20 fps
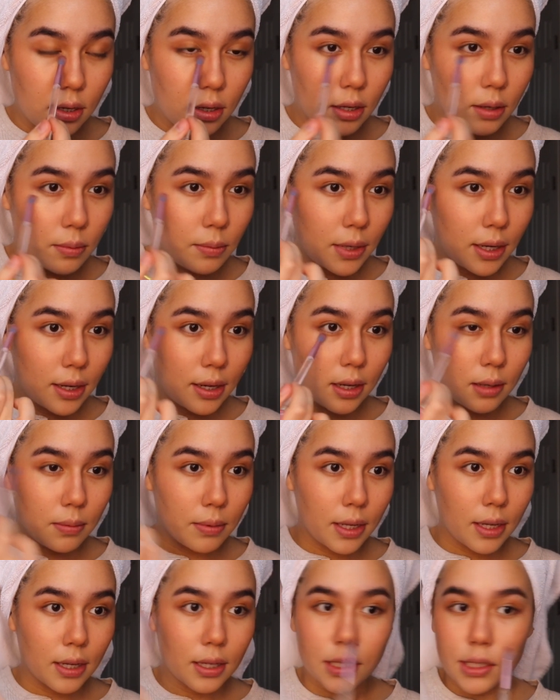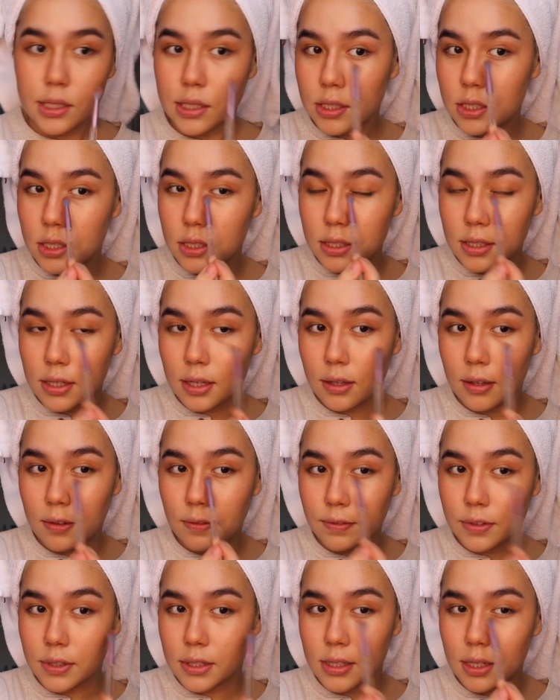on my eye bags just to
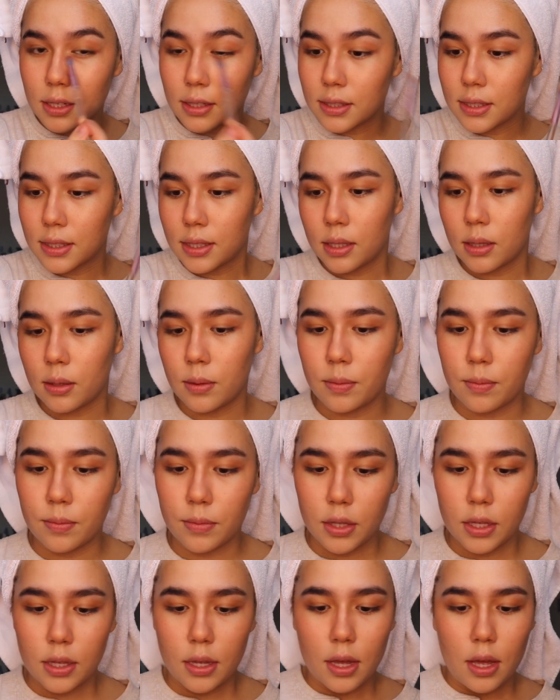emphasize them.